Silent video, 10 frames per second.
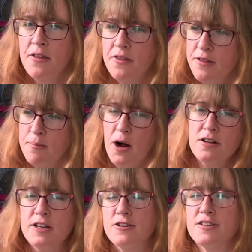The
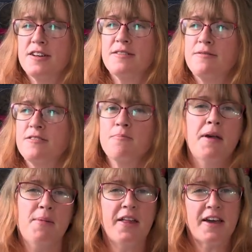bartender said
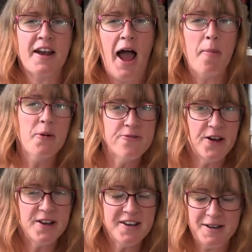maybe like an apple
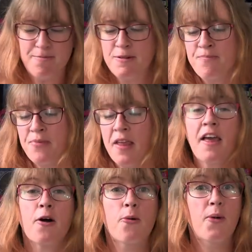fun dip.
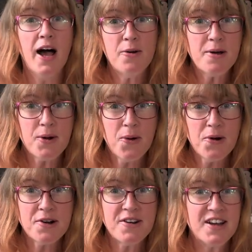While we were
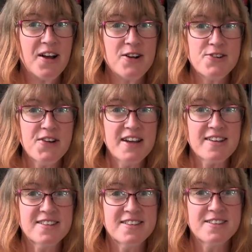ordering our
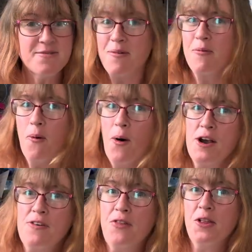drinks, one
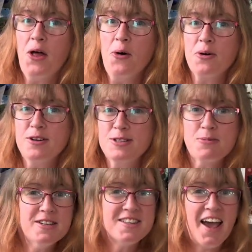of the locals
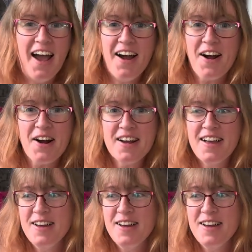was there.